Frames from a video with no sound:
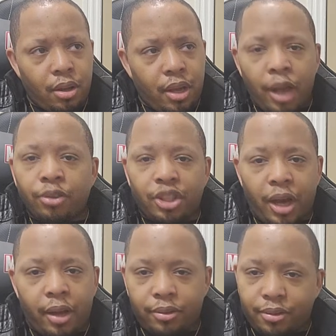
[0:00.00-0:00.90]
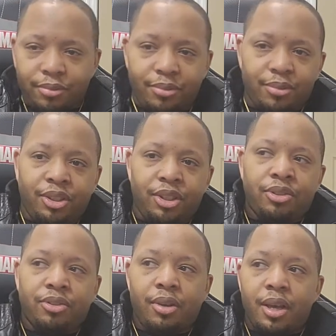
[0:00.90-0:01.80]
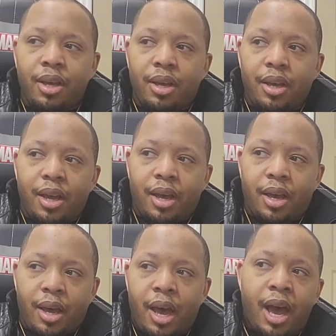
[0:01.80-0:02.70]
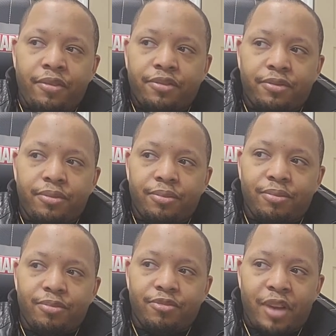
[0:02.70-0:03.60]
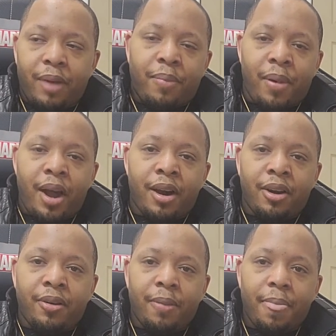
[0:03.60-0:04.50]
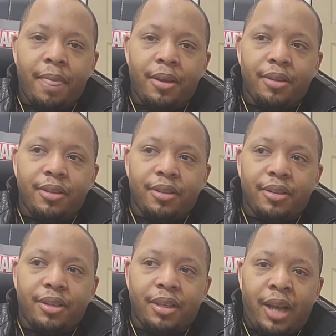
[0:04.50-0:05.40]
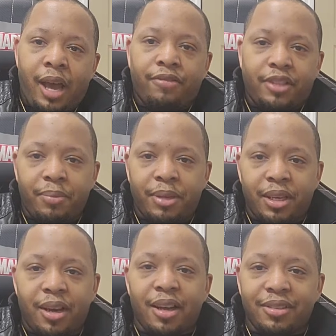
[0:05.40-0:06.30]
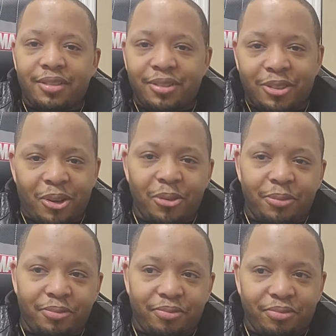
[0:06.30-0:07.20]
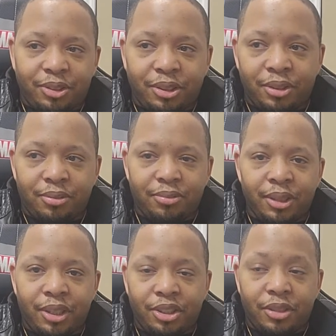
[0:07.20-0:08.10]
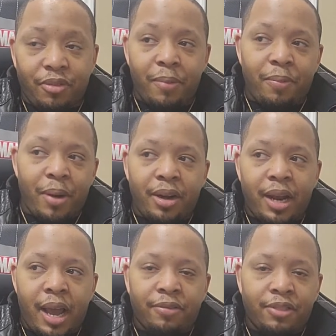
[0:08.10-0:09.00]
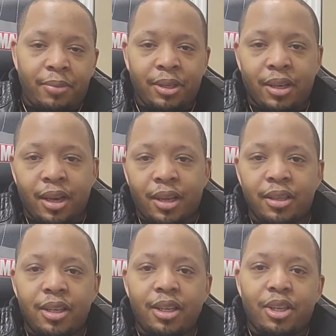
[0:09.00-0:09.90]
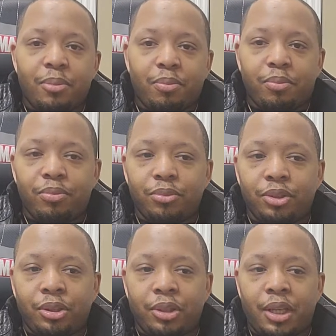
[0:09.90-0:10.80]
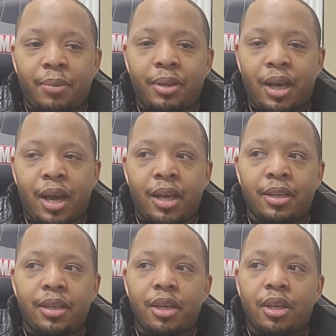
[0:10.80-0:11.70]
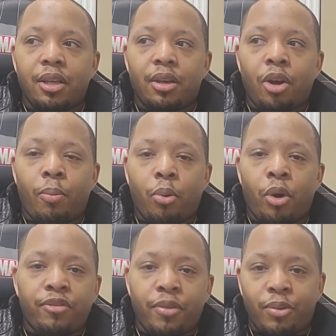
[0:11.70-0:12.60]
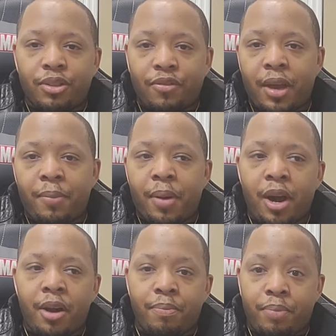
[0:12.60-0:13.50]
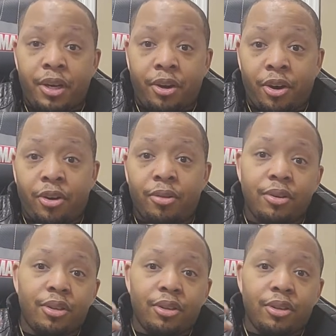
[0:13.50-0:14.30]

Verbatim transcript: Hellchild. She's half vampire and half demigod. So she's yeah, she's a vampire and a half demigod. She's a demigod. Her boyfriend was a vampire, bit her,